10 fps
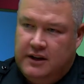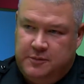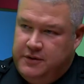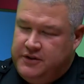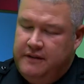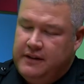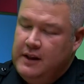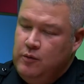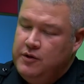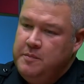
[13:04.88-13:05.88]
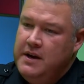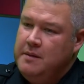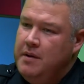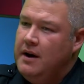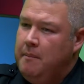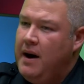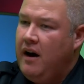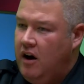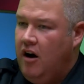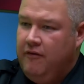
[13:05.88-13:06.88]
specifically with me, but
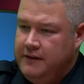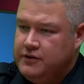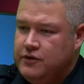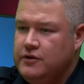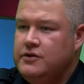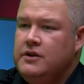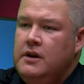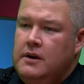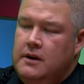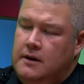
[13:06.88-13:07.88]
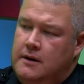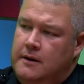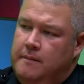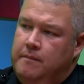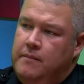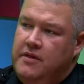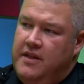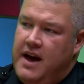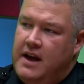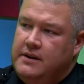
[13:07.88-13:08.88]
about officers,
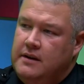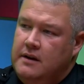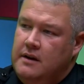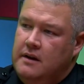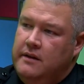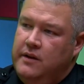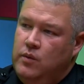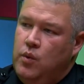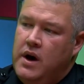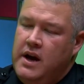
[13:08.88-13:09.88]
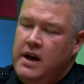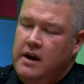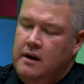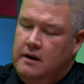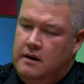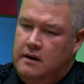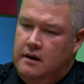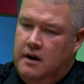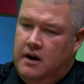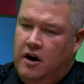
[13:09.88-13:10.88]
that the way
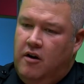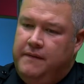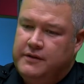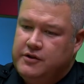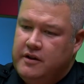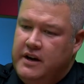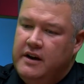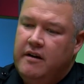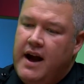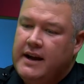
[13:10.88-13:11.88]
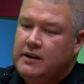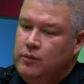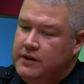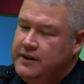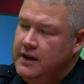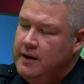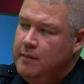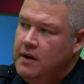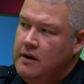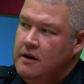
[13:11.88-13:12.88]
an officer interacted with
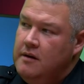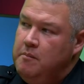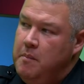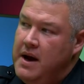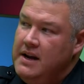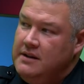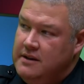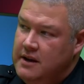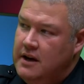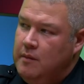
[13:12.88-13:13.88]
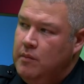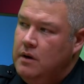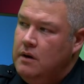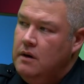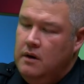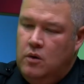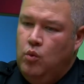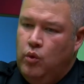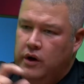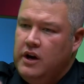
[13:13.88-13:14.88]
them made them
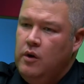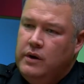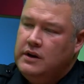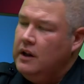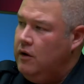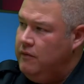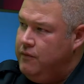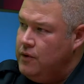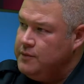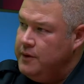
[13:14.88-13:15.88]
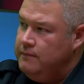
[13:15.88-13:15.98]
want to go into law enforcement.